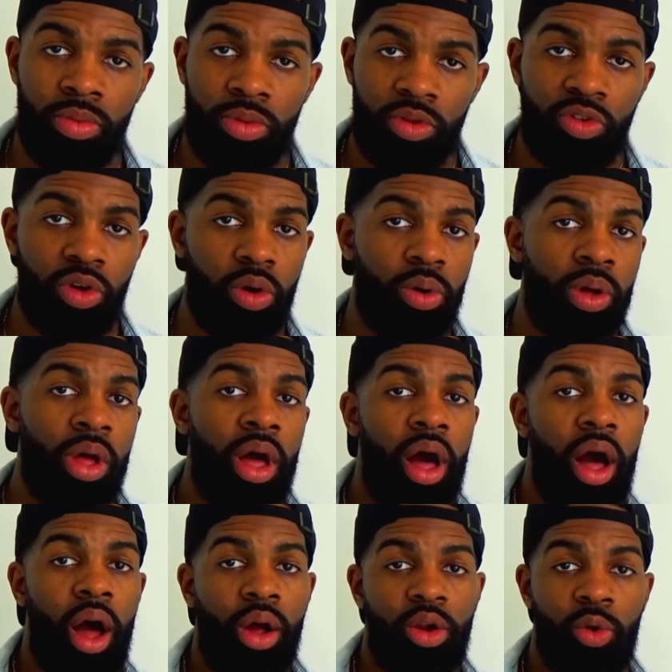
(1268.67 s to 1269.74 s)
So
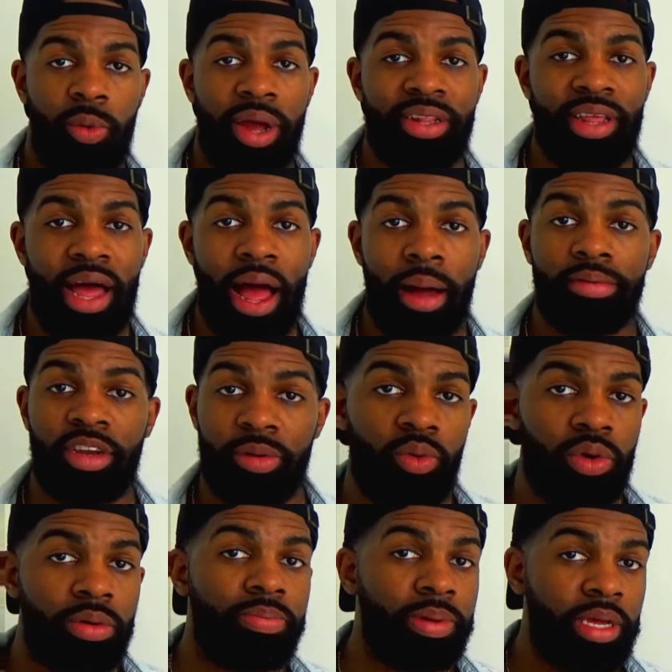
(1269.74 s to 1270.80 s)
our direct object
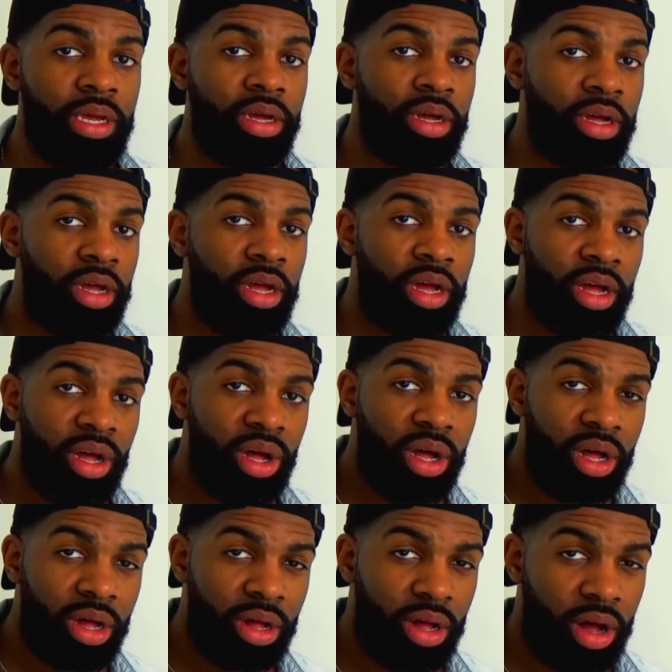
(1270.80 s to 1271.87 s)
would be
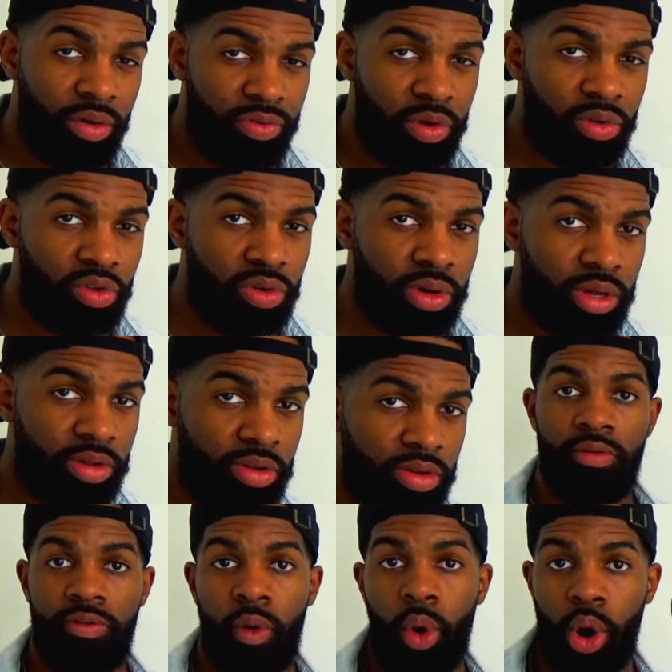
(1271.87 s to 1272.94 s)
a few toys.
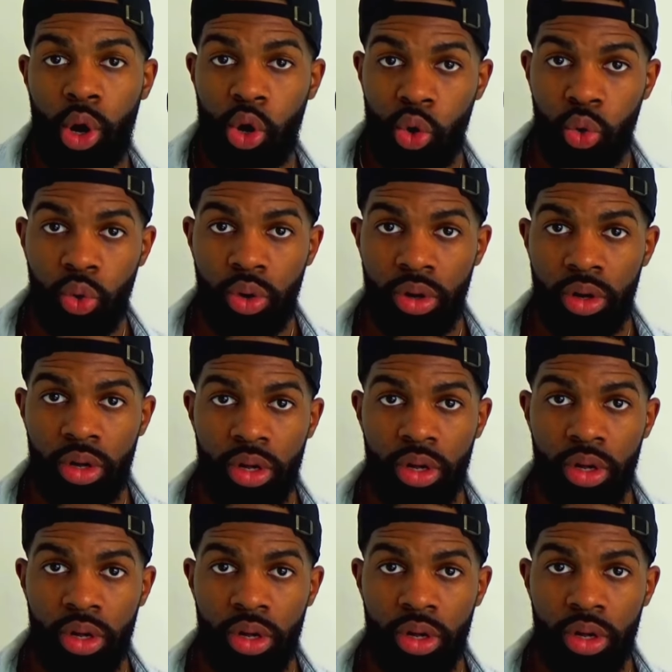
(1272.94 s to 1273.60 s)
For who?